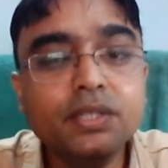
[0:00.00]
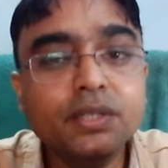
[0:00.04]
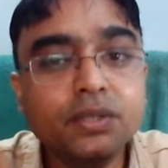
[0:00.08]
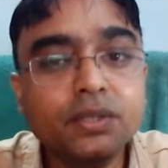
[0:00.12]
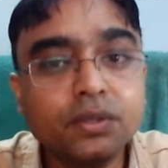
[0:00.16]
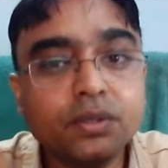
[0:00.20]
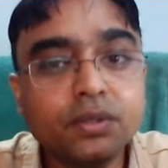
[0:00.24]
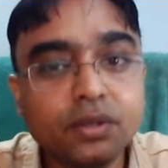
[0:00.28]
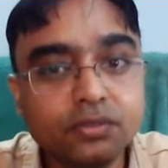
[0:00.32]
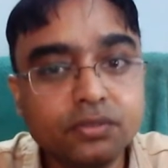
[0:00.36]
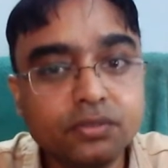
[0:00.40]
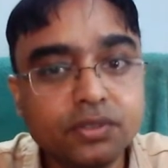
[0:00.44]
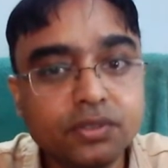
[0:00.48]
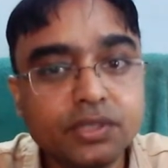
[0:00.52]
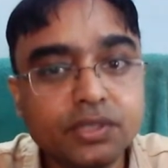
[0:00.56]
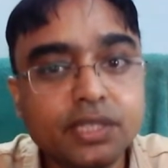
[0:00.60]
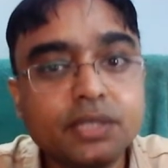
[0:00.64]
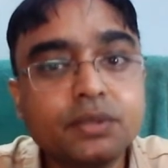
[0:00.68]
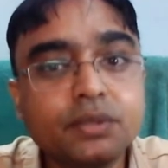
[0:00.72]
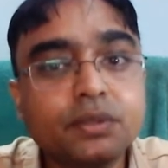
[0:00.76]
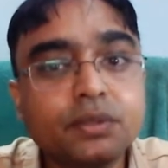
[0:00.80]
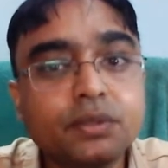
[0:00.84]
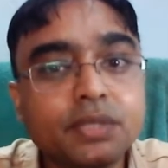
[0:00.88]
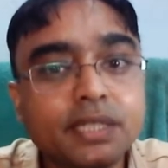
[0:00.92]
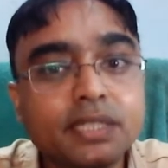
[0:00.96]
do not
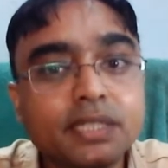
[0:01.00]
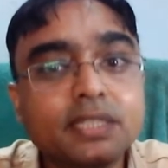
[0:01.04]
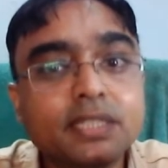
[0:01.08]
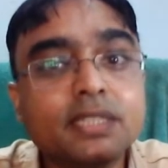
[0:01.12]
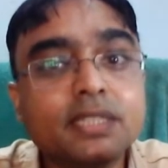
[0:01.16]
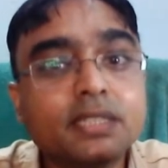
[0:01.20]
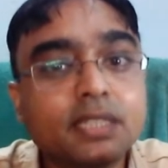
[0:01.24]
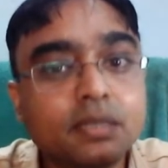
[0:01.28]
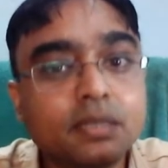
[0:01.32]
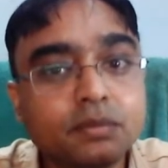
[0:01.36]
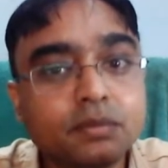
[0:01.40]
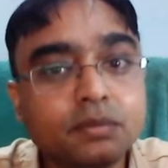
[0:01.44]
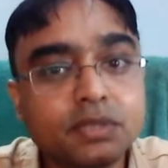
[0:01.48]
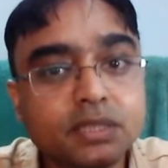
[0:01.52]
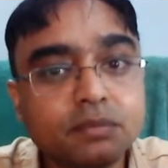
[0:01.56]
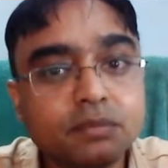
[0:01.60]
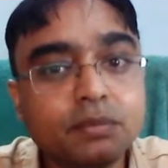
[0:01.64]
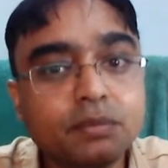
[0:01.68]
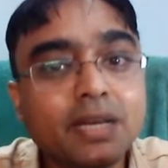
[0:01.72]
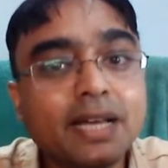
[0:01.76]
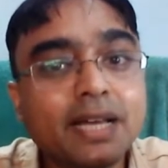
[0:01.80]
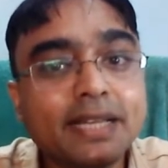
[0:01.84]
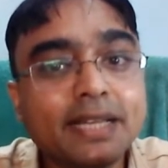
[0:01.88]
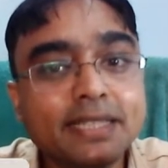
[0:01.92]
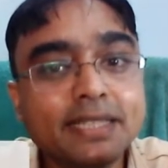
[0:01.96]
forget to hit the thumbs
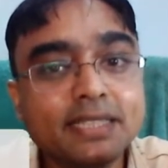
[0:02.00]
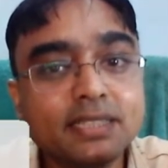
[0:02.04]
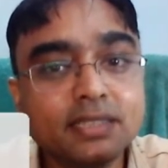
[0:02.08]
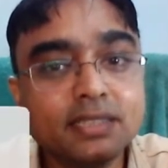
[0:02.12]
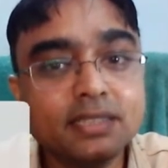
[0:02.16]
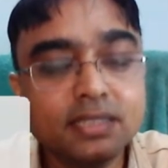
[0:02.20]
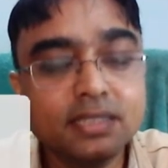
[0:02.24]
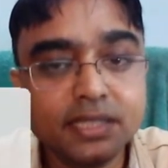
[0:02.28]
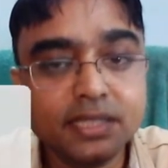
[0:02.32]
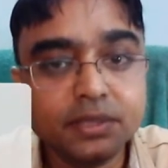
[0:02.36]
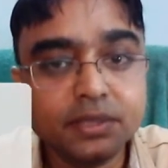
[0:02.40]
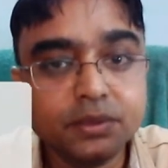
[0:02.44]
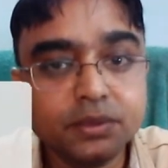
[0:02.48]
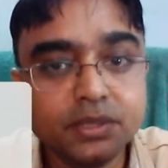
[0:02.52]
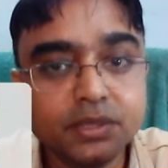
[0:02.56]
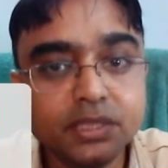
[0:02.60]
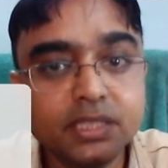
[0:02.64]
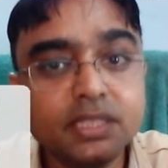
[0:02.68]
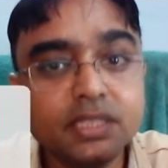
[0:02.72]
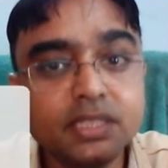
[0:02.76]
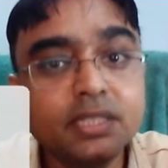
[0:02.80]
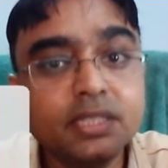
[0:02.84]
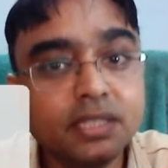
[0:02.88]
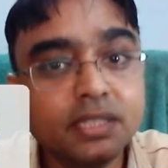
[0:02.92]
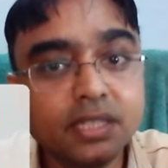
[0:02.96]
up icon that you
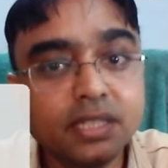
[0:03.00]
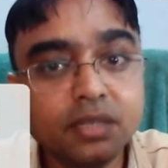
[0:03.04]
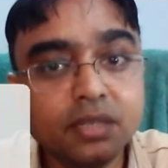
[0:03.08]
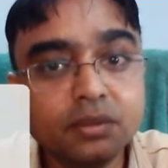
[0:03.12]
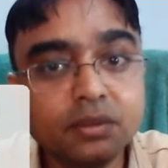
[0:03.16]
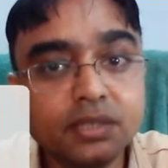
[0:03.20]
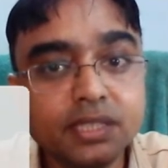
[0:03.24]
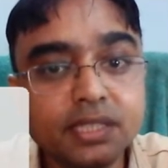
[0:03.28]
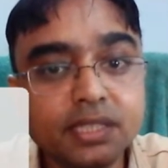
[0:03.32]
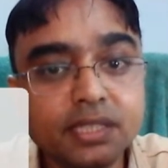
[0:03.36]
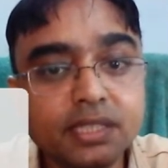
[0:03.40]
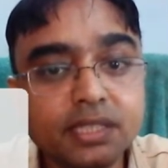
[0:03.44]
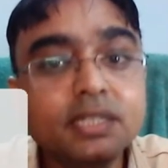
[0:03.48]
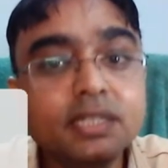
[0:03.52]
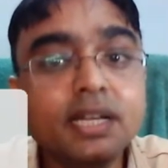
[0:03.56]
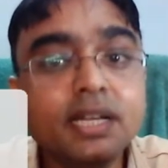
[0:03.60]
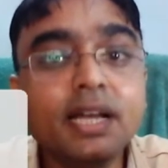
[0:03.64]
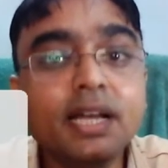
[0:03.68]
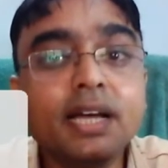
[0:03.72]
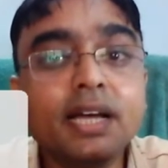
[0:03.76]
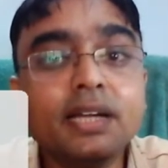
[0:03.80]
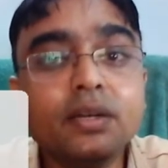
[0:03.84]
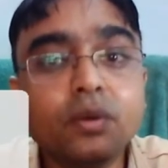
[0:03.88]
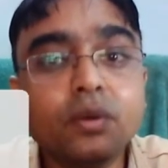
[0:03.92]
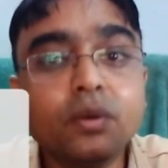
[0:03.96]
see down there,
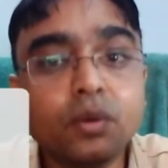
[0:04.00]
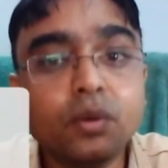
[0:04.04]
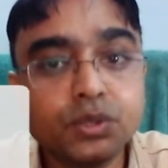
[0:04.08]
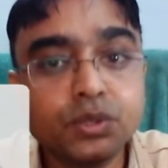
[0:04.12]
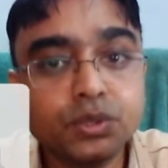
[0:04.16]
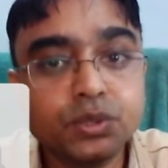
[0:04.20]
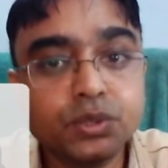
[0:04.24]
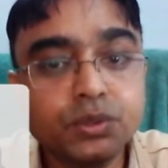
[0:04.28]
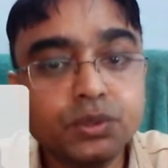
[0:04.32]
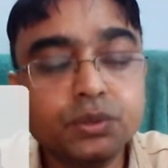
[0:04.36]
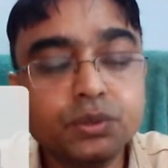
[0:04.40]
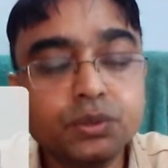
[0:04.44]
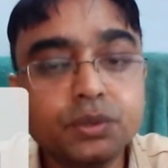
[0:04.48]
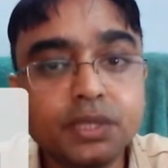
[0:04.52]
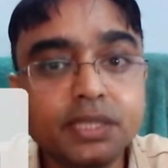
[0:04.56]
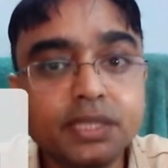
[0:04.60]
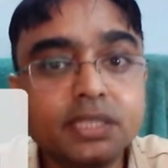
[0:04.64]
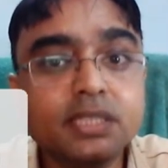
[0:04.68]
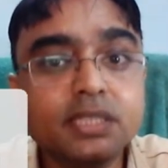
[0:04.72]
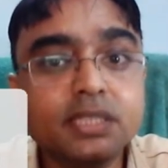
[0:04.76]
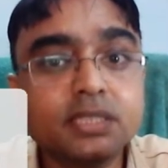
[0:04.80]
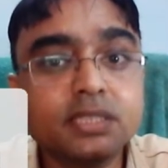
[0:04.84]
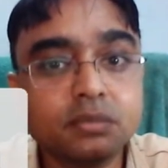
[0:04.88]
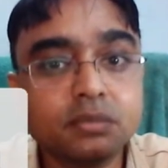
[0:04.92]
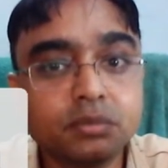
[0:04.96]
and also to
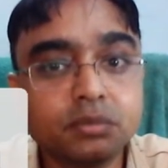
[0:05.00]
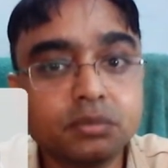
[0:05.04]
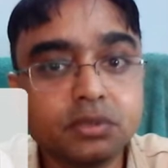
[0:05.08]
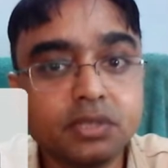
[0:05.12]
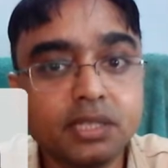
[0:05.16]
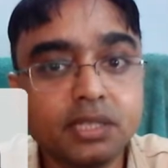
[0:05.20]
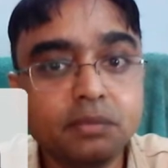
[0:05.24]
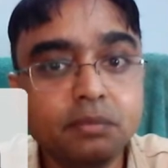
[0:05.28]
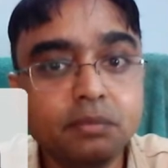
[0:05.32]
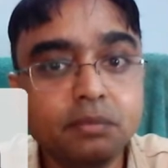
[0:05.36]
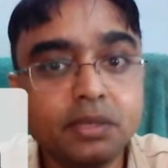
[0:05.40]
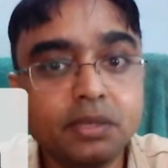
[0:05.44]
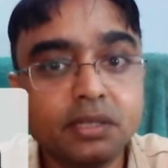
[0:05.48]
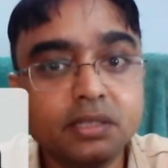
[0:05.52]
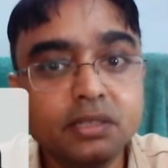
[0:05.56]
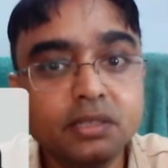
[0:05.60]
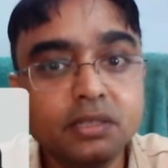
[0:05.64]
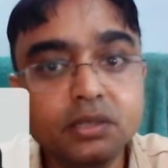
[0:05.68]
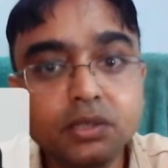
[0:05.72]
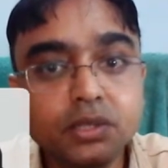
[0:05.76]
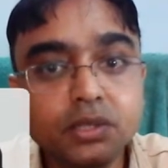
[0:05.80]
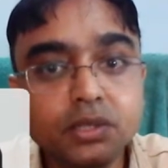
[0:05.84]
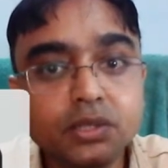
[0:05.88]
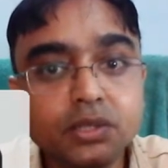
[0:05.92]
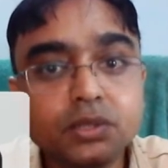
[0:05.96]
hit the subscribe button
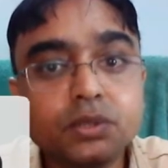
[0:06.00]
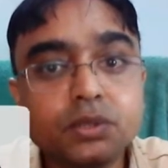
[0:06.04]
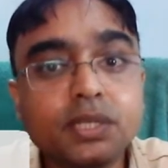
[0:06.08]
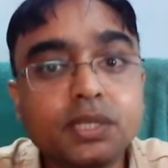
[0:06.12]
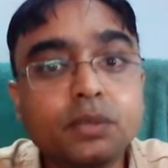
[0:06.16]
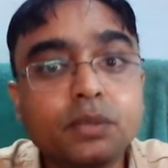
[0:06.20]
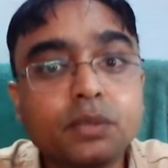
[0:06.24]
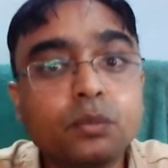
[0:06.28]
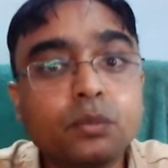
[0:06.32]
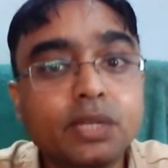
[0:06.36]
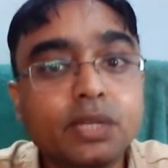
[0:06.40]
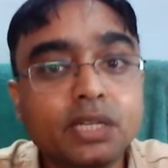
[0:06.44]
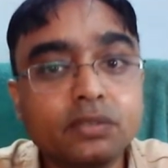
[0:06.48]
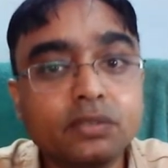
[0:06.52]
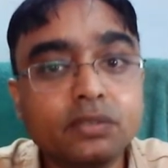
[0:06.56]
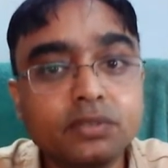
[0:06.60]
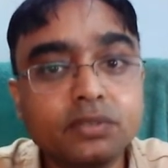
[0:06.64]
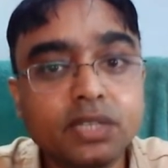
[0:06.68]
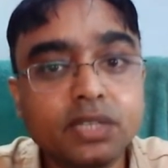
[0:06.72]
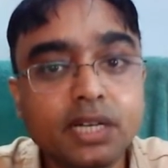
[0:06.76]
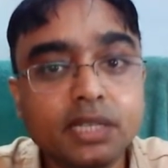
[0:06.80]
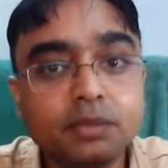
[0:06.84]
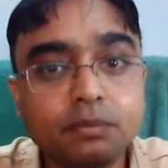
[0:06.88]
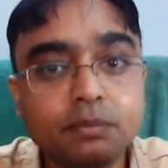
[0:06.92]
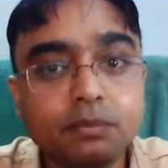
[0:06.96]
so that
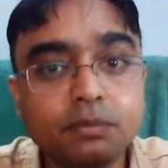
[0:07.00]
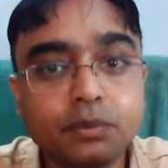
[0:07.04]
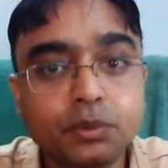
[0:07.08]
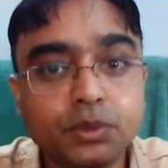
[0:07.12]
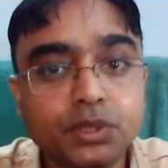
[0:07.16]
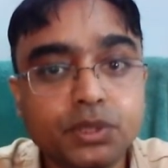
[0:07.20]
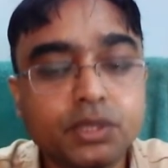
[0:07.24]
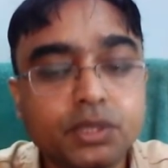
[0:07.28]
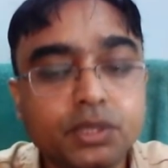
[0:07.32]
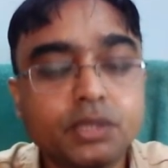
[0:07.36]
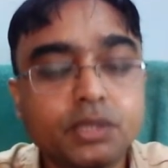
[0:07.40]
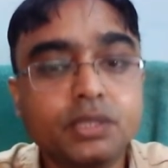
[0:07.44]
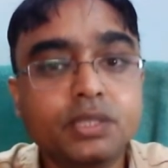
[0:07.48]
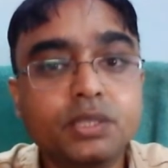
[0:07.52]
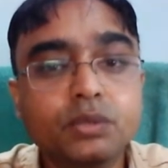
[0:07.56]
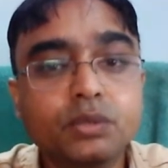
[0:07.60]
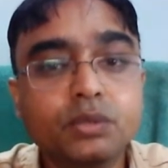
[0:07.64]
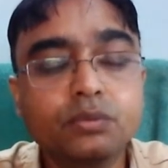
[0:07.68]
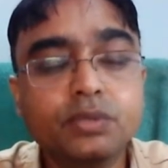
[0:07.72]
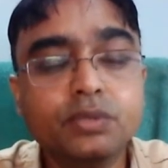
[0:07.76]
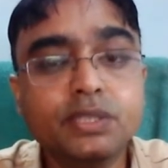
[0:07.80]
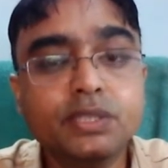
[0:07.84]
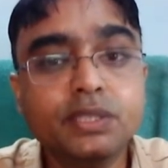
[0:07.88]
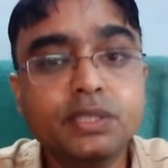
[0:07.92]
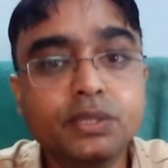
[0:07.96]
whenever I post
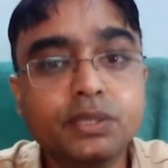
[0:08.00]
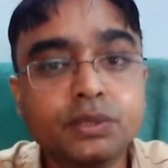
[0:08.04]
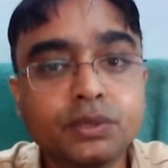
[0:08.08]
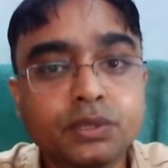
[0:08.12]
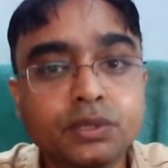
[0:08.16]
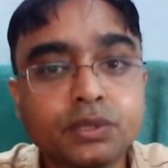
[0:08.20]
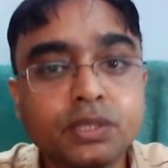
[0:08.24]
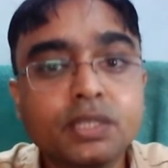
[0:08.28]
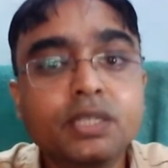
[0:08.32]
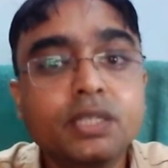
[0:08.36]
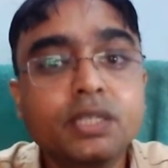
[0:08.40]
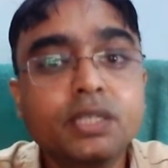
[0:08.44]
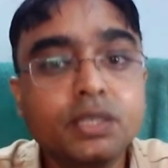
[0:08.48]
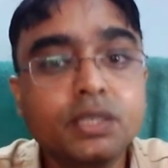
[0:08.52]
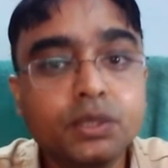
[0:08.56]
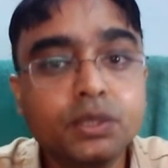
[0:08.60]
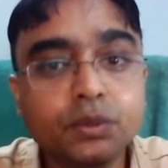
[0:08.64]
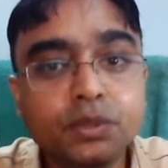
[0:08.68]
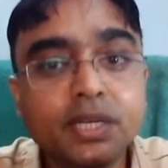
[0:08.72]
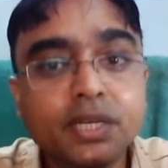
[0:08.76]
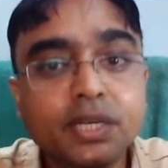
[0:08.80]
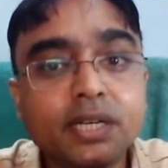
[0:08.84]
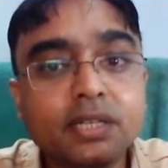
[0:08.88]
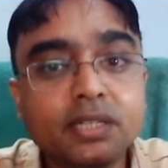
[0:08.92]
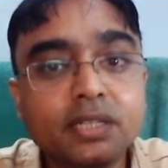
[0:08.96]
new videos you
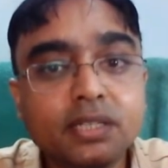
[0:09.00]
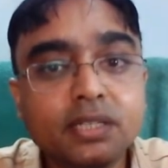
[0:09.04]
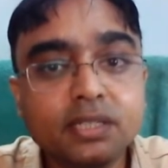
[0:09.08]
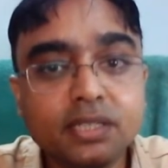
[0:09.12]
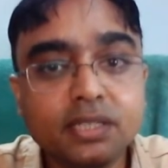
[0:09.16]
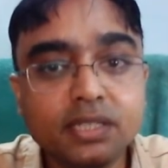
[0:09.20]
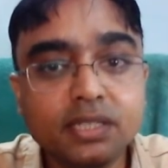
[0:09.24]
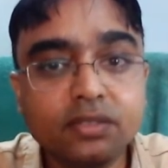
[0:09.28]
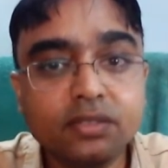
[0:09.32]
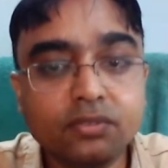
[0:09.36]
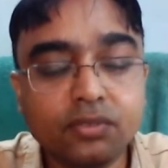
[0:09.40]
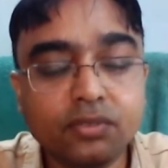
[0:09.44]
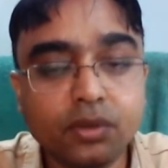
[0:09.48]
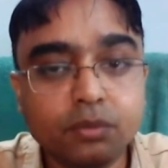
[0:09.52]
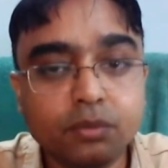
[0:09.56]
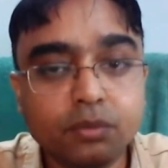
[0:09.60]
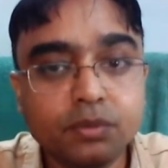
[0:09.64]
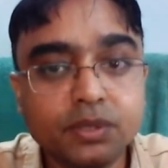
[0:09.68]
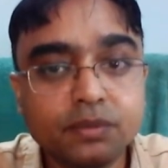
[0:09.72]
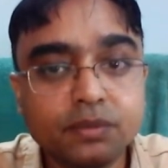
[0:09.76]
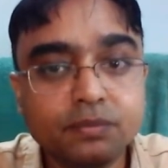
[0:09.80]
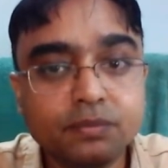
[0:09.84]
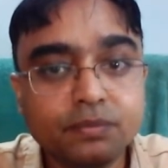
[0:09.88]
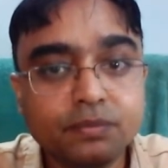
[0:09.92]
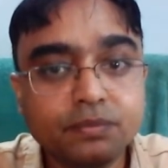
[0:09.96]
get
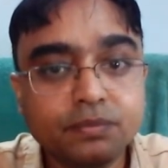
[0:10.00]
informed.